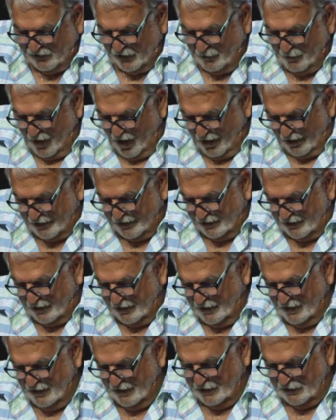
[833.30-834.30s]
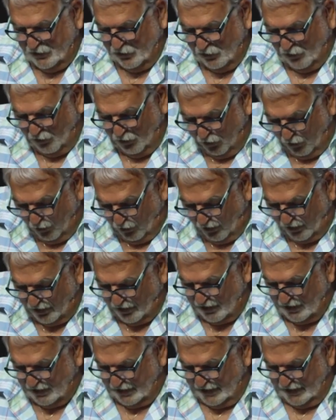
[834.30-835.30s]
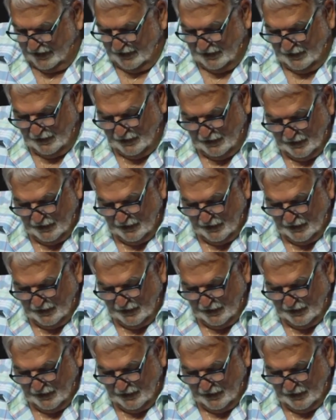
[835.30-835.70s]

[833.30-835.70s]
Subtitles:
From honor to quarreling